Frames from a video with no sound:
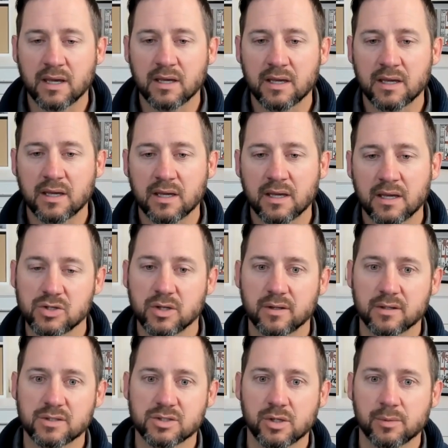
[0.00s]
It just takes you to the
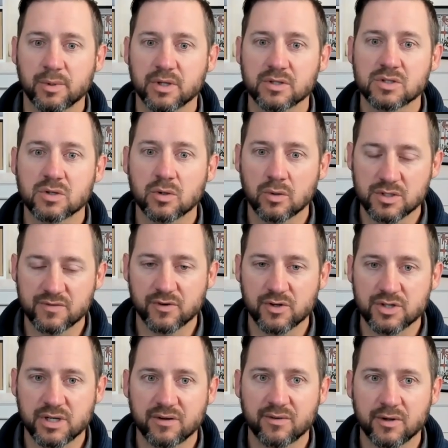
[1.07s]
distributed storage
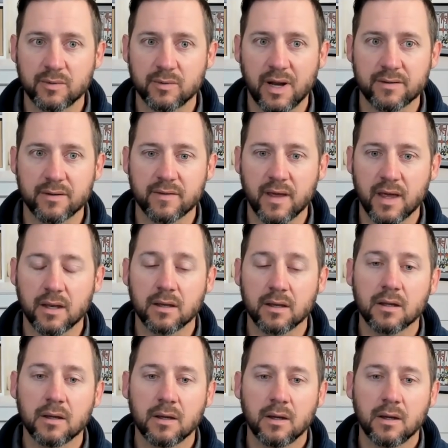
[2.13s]
version of it rather than